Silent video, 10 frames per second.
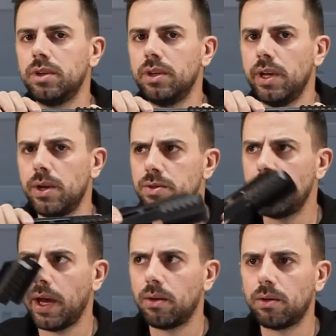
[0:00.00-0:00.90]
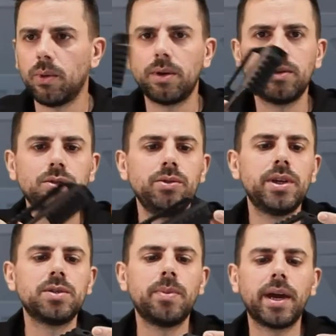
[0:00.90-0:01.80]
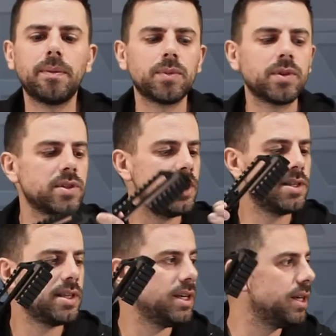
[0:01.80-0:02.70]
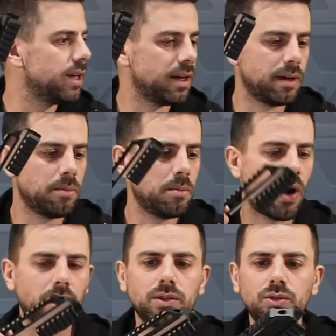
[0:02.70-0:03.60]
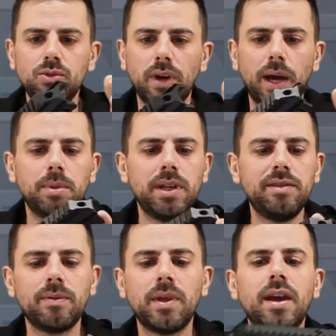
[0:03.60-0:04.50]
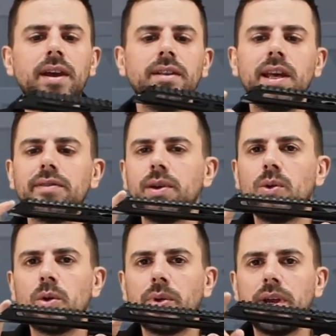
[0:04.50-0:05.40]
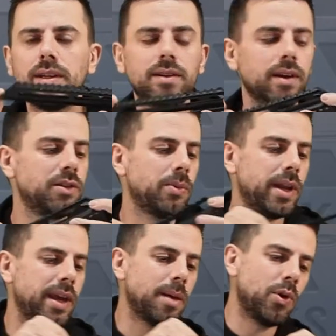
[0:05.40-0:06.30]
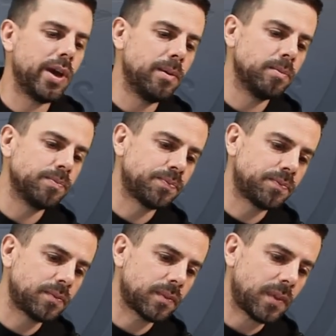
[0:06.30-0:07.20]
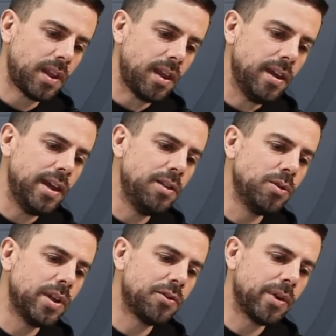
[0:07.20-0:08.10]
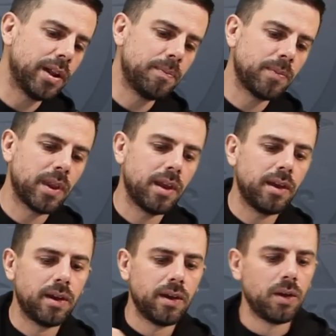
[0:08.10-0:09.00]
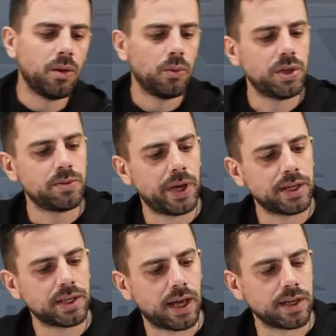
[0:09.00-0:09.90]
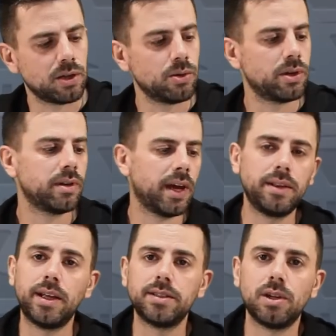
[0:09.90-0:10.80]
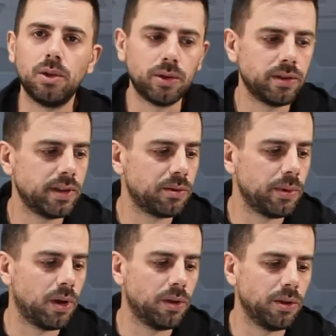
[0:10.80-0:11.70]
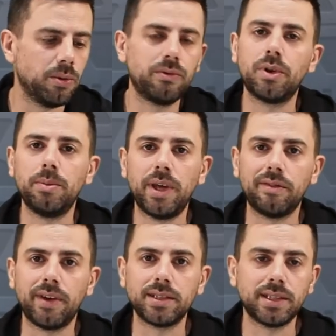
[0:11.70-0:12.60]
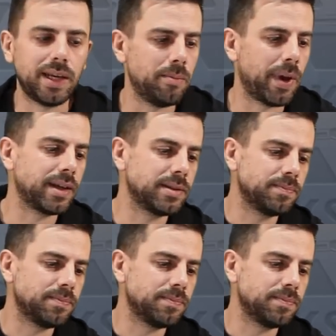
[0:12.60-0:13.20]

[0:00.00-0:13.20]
years back, or 1 or 2 years back, since the Mark II, I believe, they have incorporated a 20 MOA into that rail, which makes a nice look, and that's the look that we all know from the FX Impact.